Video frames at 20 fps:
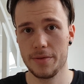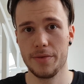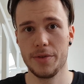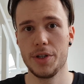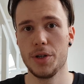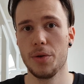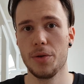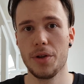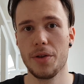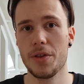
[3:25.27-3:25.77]

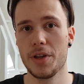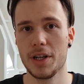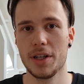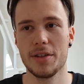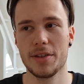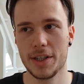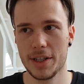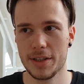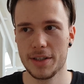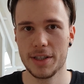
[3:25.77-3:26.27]
the only
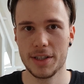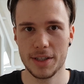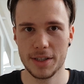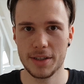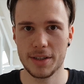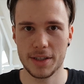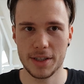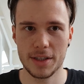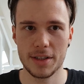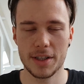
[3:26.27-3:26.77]
thing that
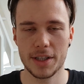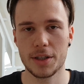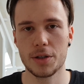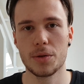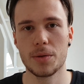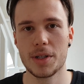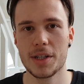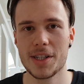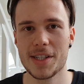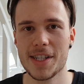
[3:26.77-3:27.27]
exists, like I
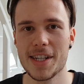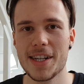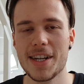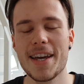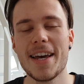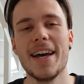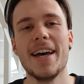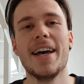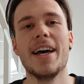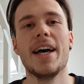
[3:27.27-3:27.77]
already said.
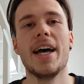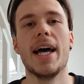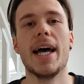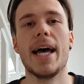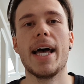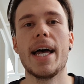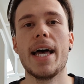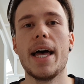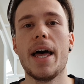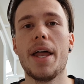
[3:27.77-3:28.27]

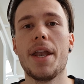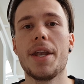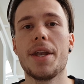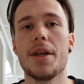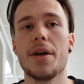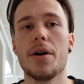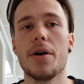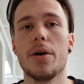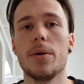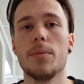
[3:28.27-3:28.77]
And